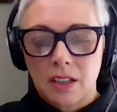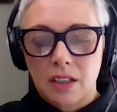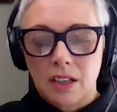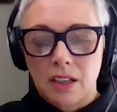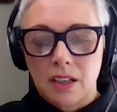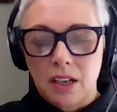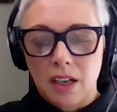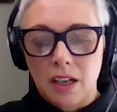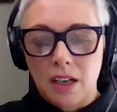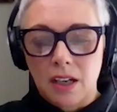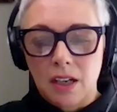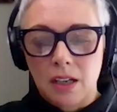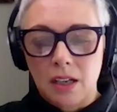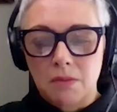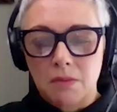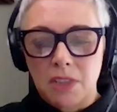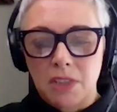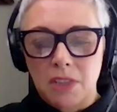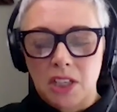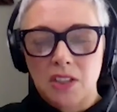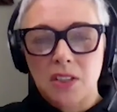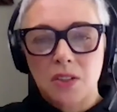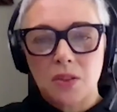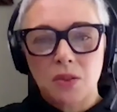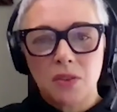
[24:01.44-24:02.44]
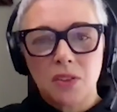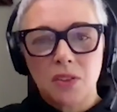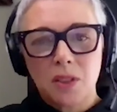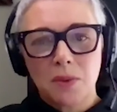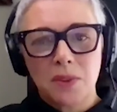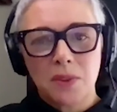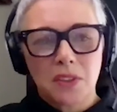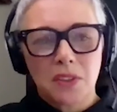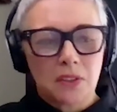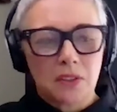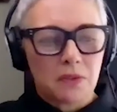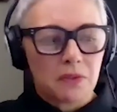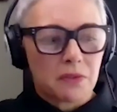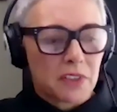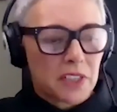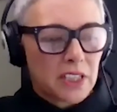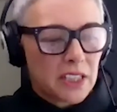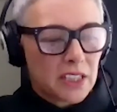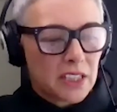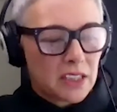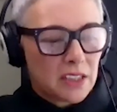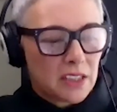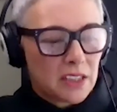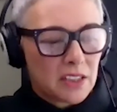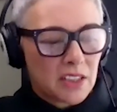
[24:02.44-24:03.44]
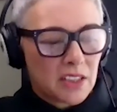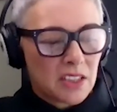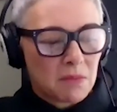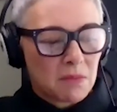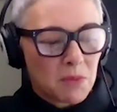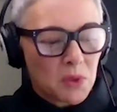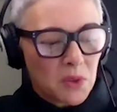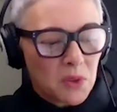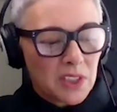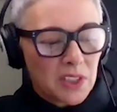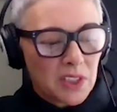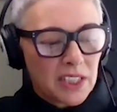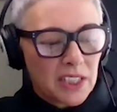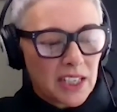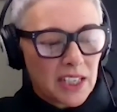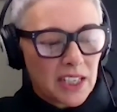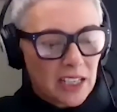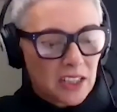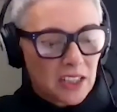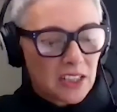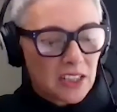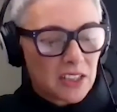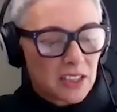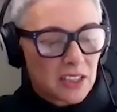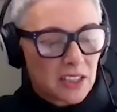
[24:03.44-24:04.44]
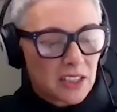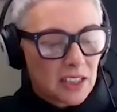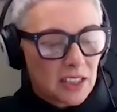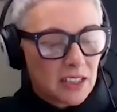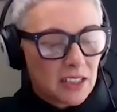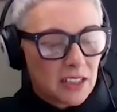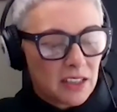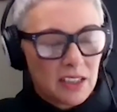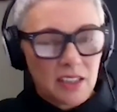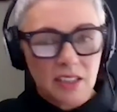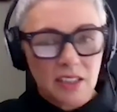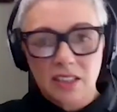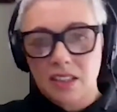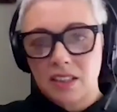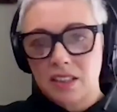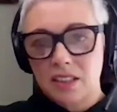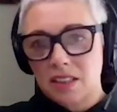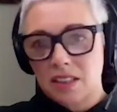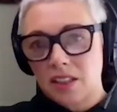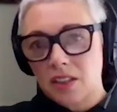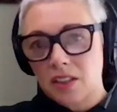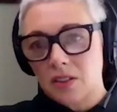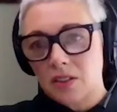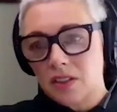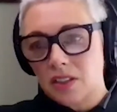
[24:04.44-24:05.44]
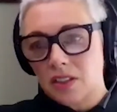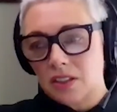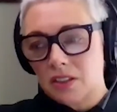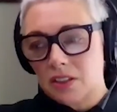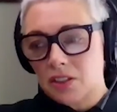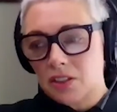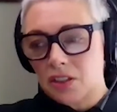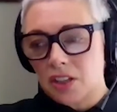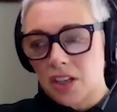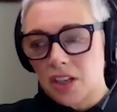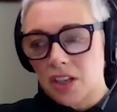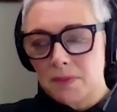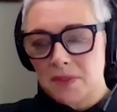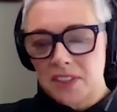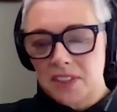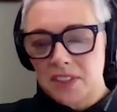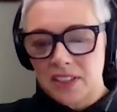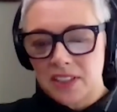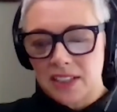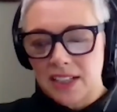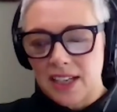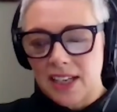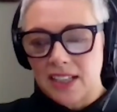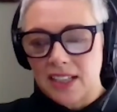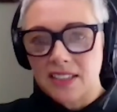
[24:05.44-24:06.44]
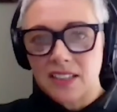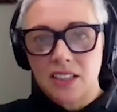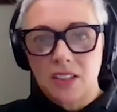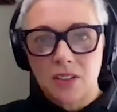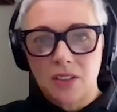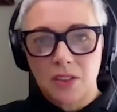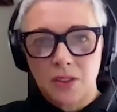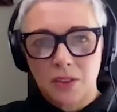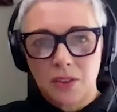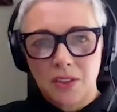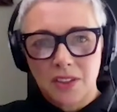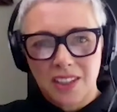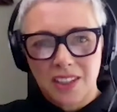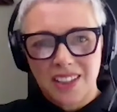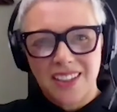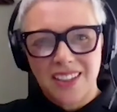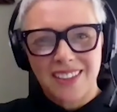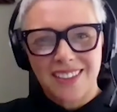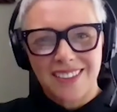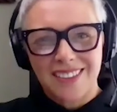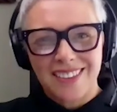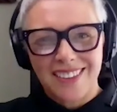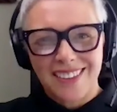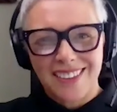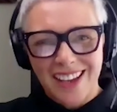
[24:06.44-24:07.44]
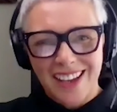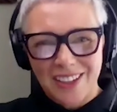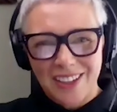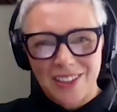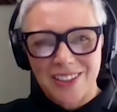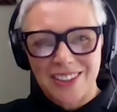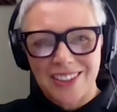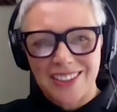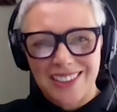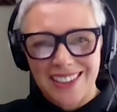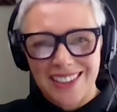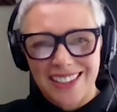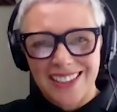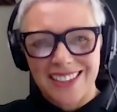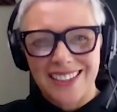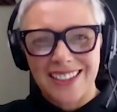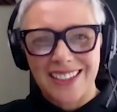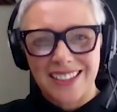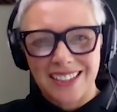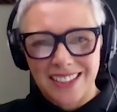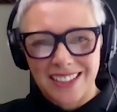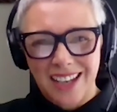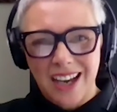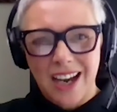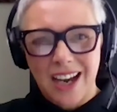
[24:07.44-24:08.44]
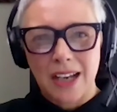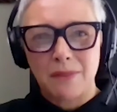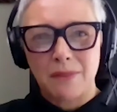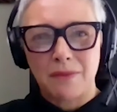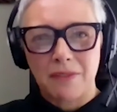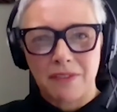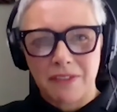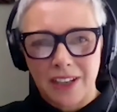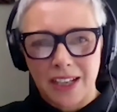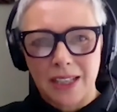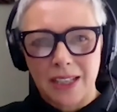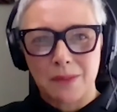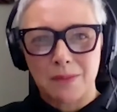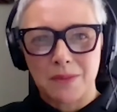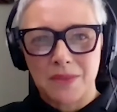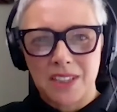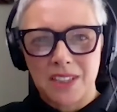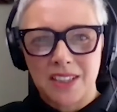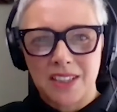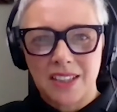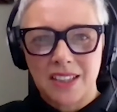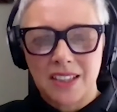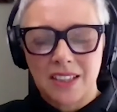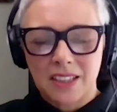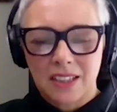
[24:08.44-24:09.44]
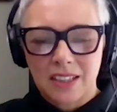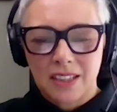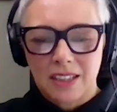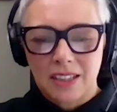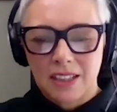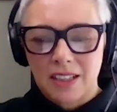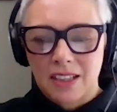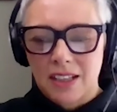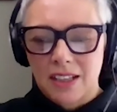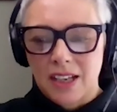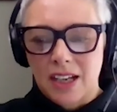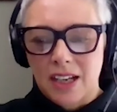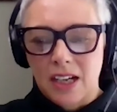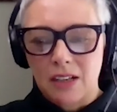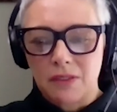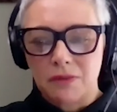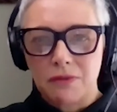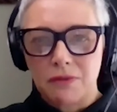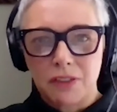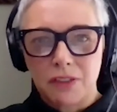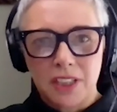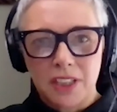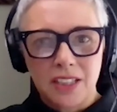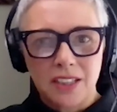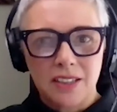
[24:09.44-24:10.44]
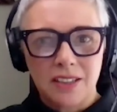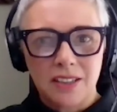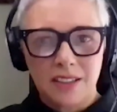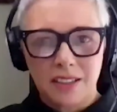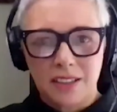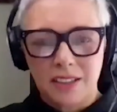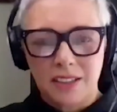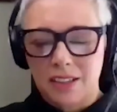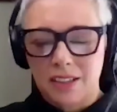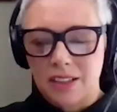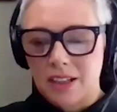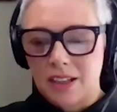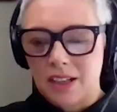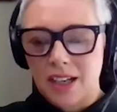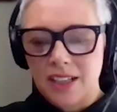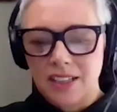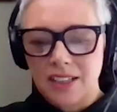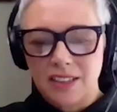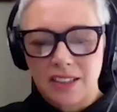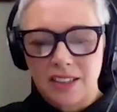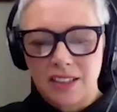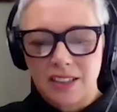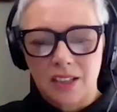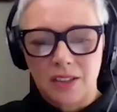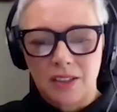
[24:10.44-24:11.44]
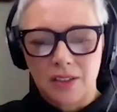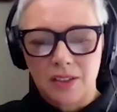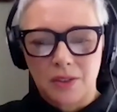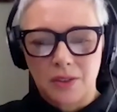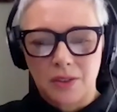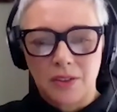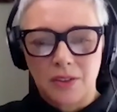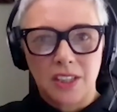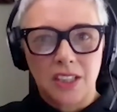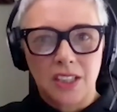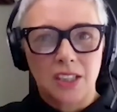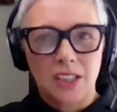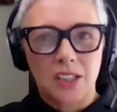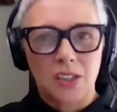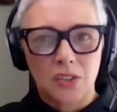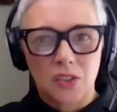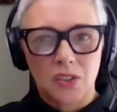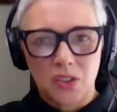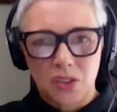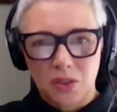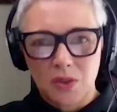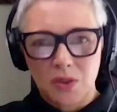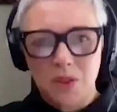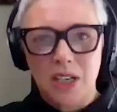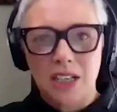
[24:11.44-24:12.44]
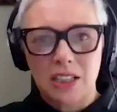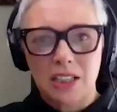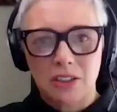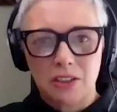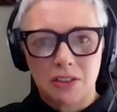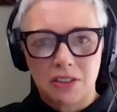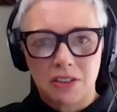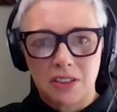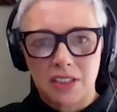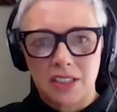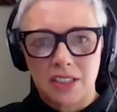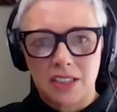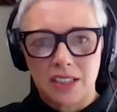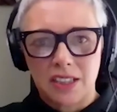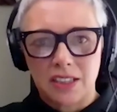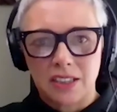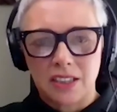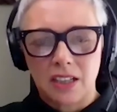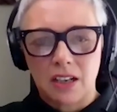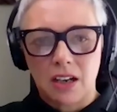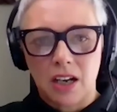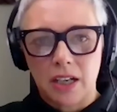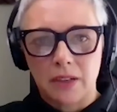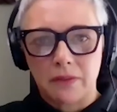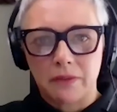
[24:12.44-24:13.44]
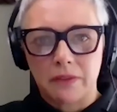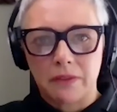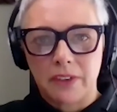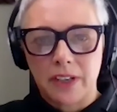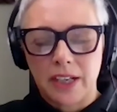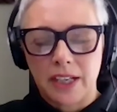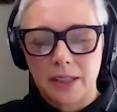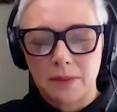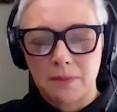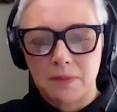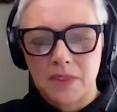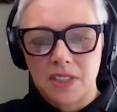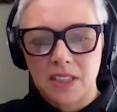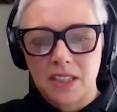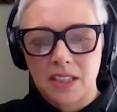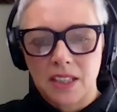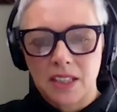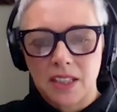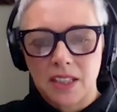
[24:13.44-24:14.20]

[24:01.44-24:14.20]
But I was talking with a friend this morning, actually. There are tribes in Alaska who think in 1,000-year timeframes. Our friends in Kaita who think in 200-year timeframes.